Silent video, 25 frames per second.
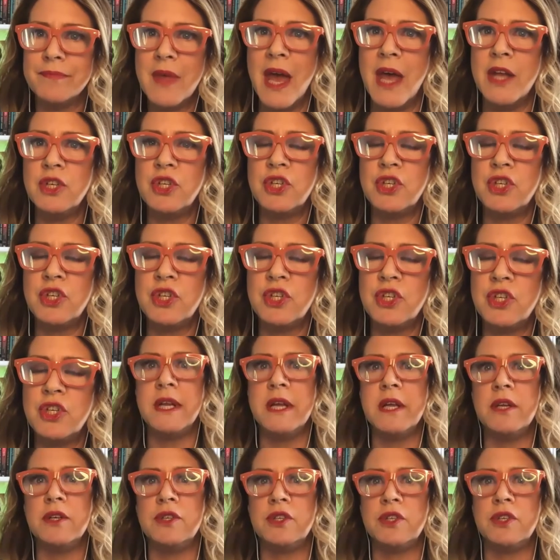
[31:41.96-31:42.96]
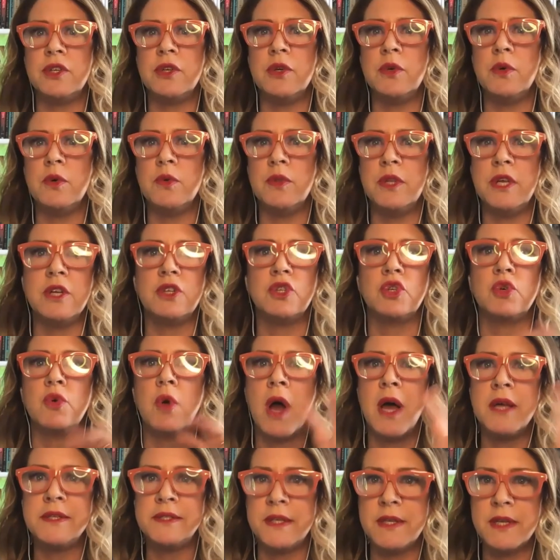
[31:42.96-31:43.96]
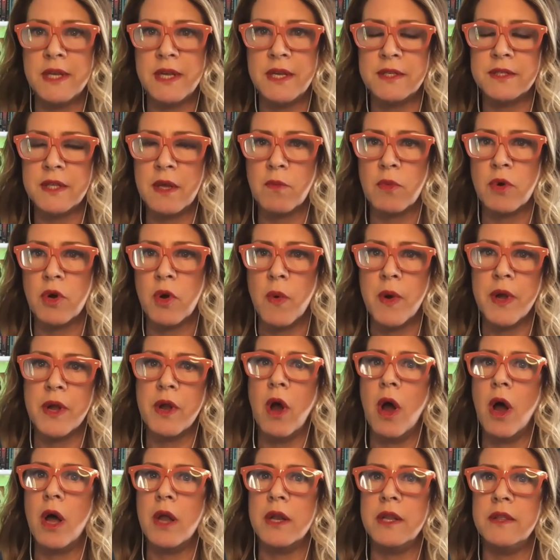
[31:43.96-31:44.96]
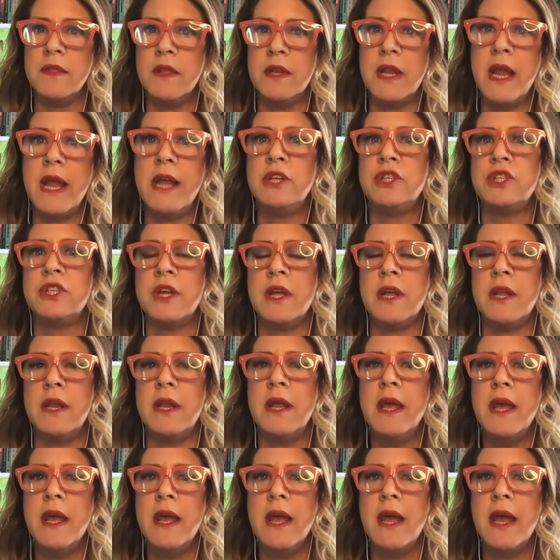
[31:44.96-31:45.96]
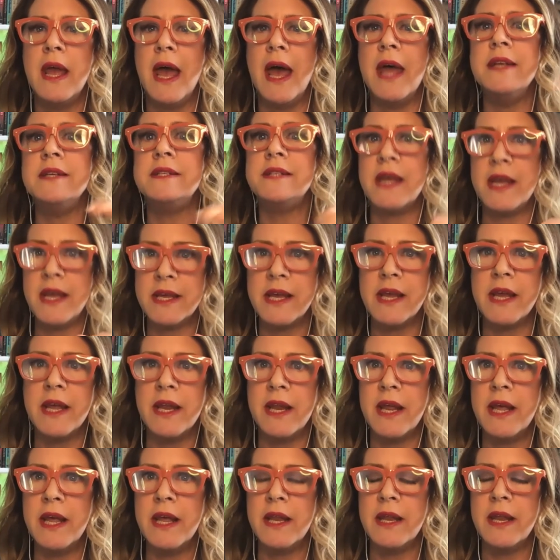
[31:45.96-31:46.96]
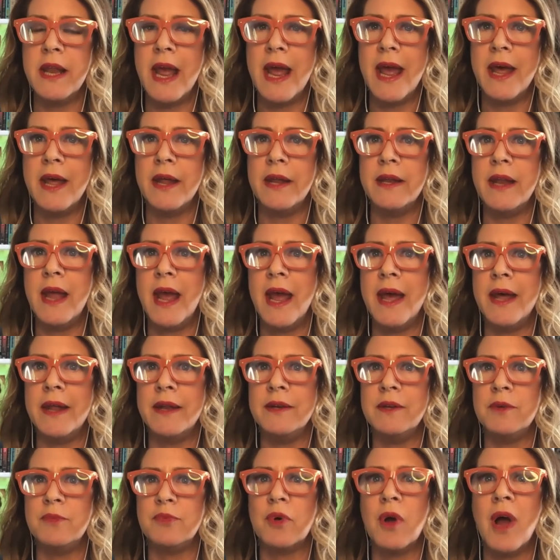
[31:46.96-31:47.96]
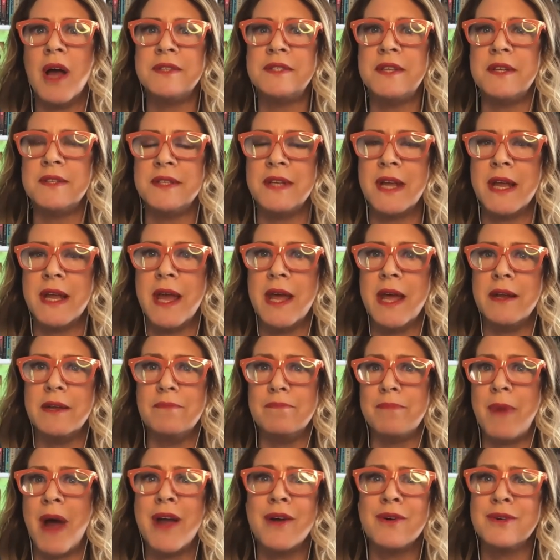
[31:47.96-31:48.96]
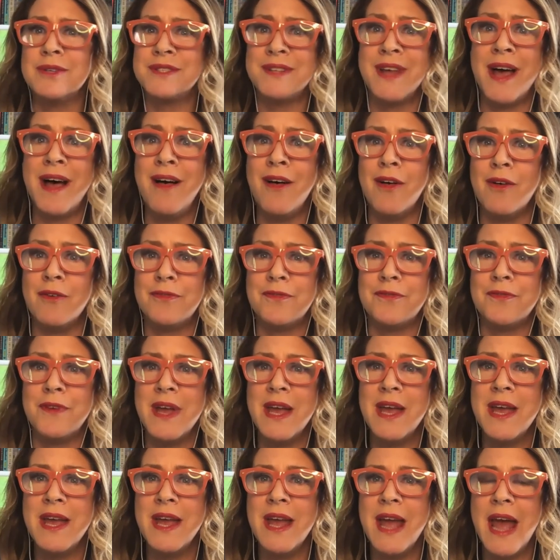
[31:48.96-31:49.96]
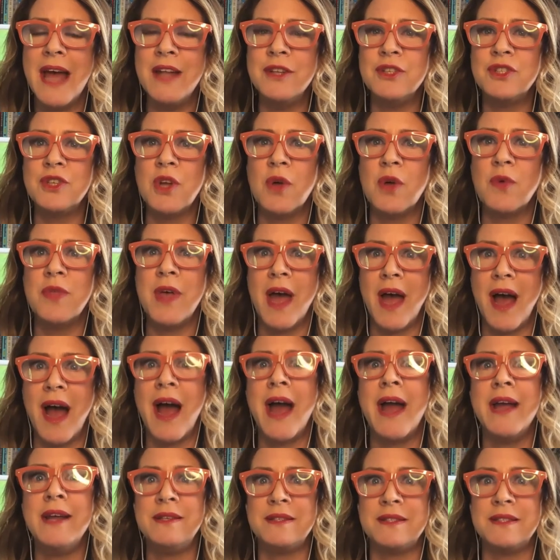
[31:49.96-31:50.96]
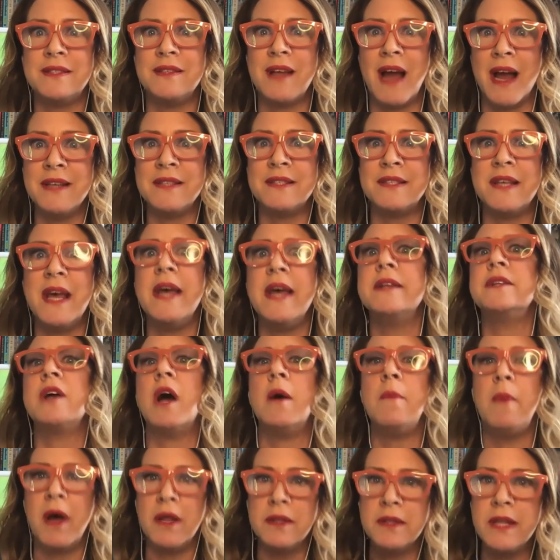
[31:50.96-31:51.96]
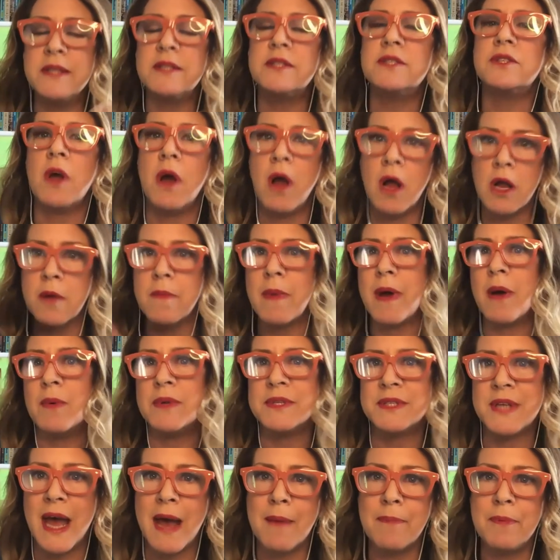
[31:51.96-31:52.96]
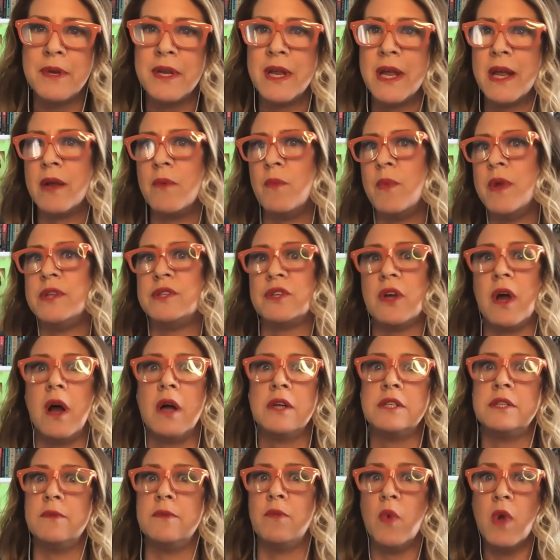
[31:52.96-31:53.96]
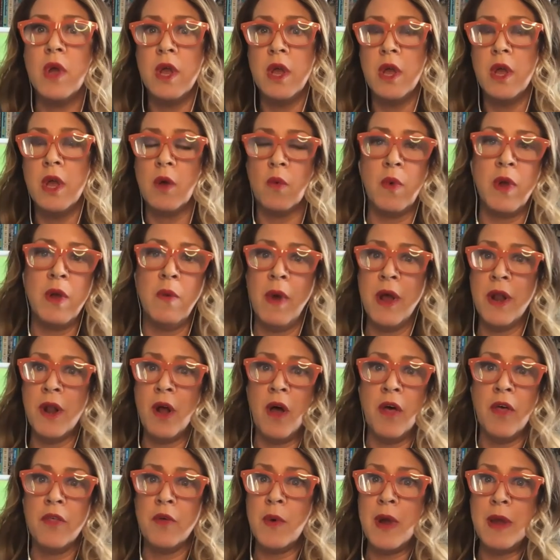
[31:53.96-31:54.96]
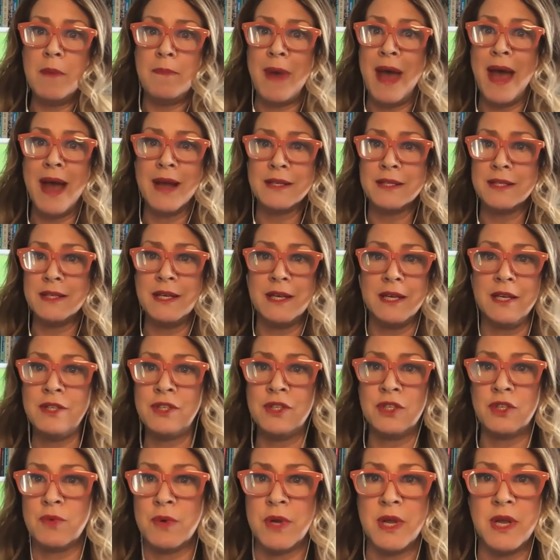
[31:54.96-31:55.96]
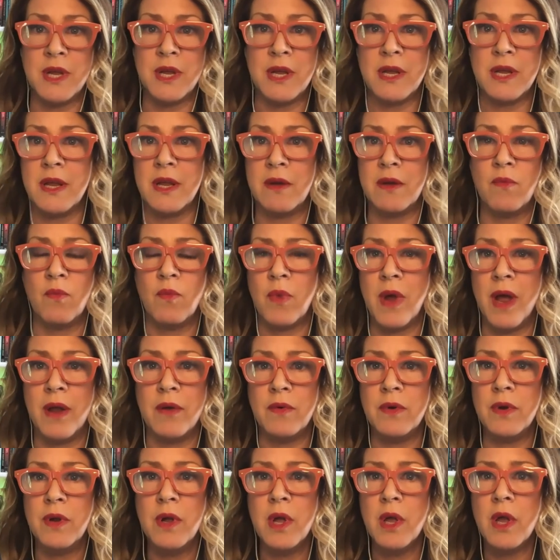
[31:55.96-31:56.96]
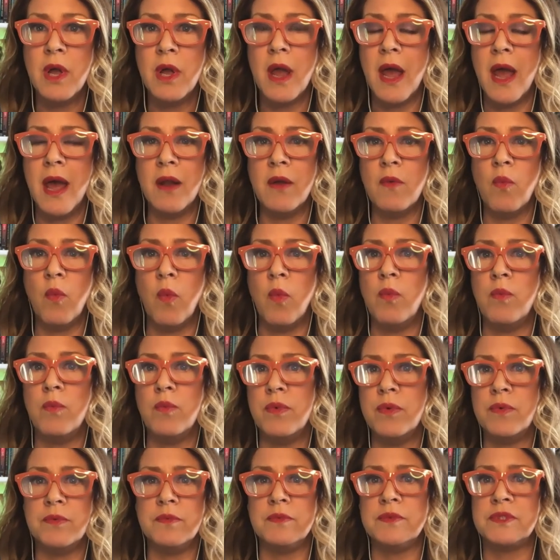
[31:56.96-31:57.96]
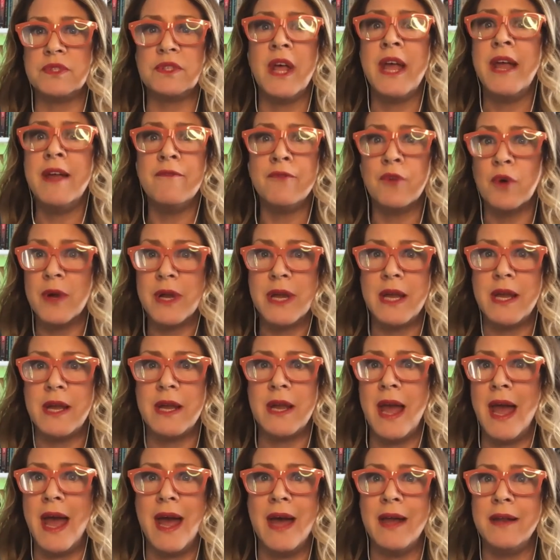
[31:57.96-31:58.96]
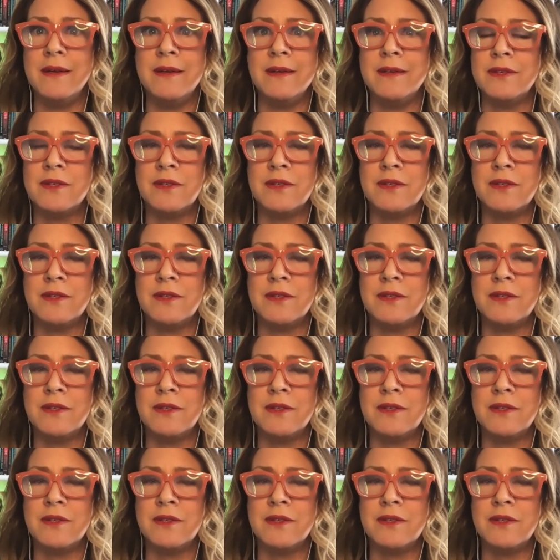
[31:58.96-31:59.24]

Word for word: and she mm. was listening to the atrocities that were going on in the nation and taking it in and and processing it by herself. And mm. so that I I said, come on, let's talk about what's happening. We talked to, we went all the way back to history and and and slavery and